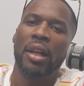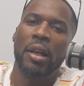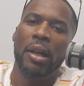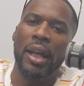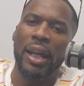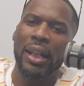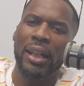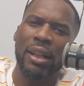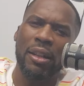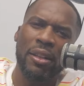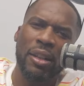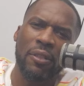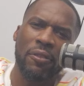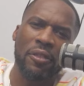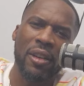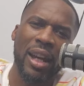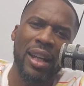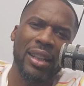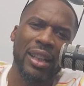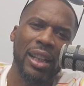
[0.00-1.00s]
And the
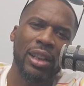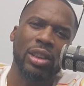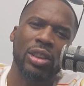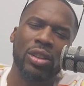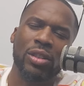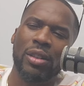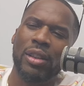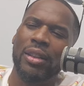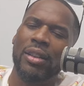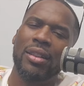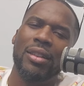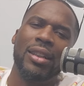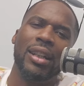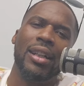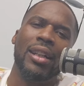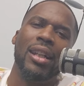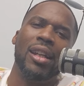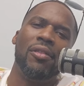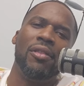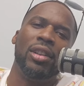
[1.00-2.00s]
fact that you
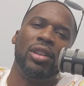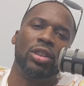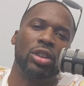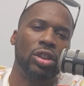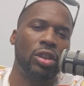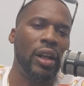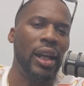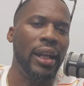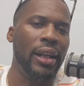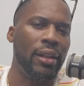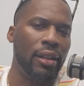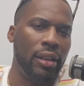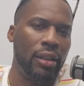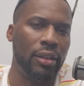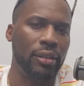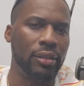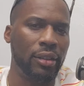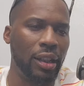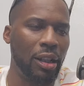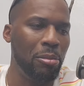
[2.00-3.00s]
didn't even trade her,
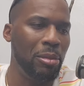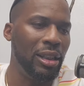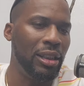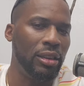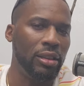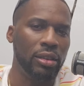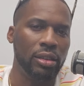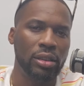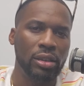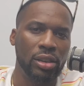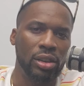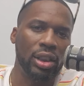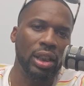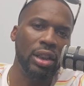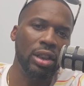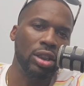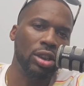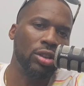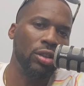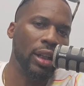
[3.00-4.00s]
I mean,
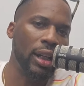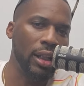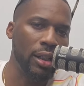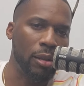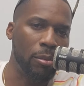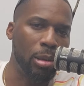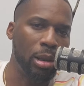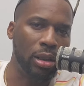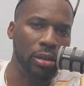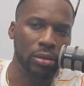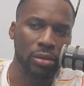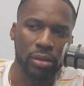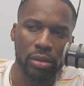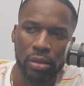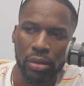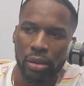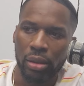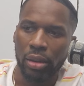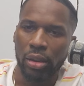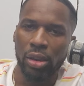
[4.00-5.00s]
she's tradable.
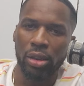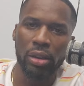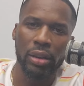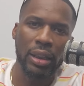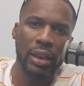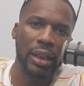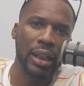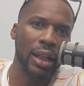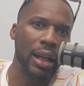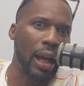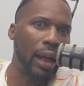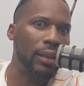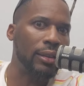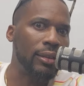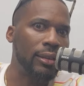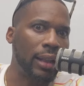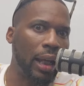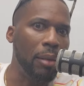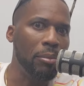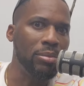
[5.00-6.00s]
You could have got
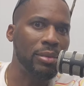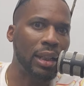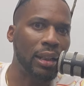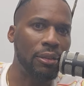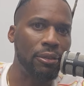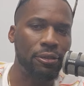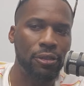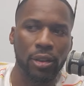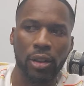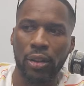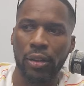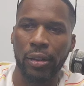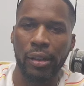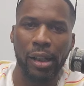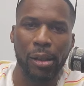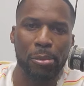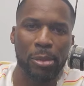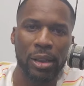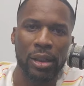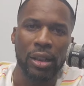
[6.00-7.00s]
something for her. I
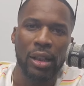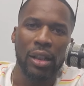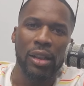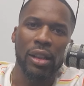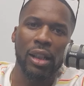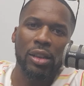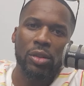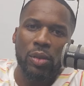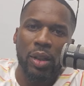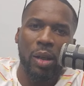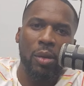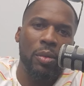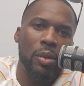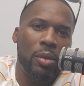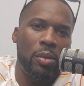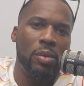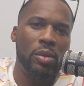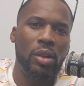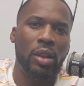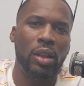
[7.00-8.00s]
mean, that's why,
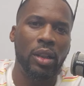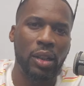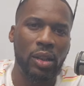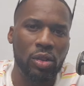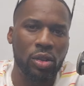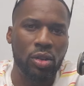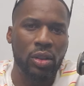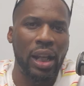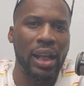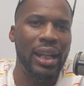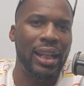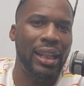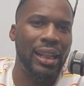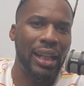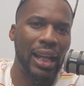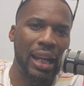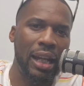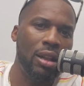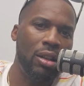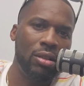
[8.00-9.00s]
do they
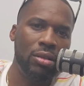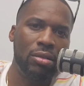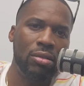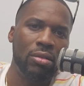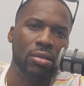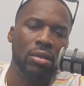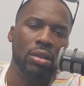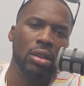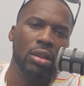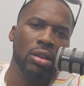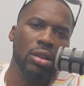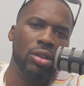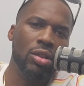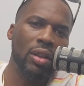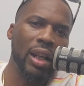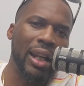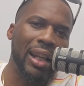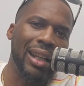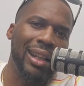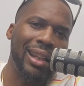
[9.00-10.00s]
allow
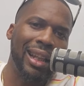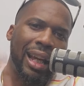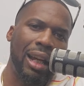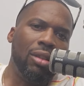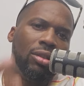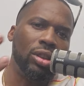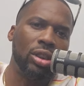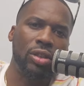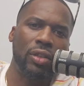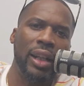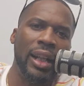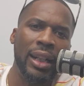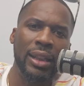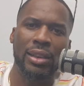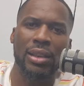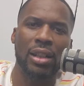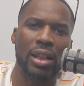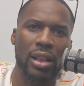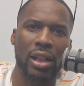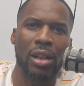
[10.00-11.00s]
trades
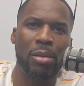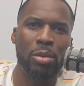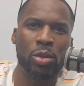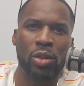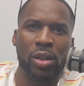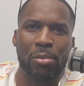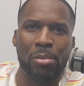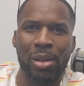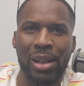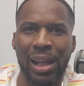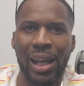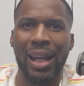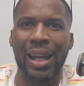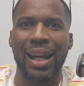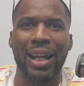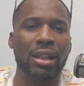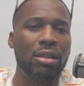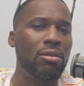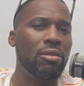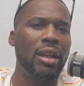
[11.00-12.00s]
in the WNBA?
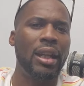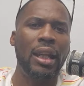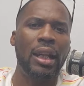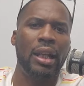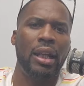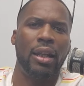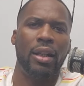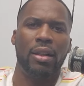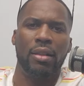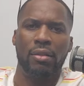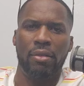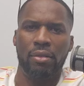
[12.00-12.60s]
I don't get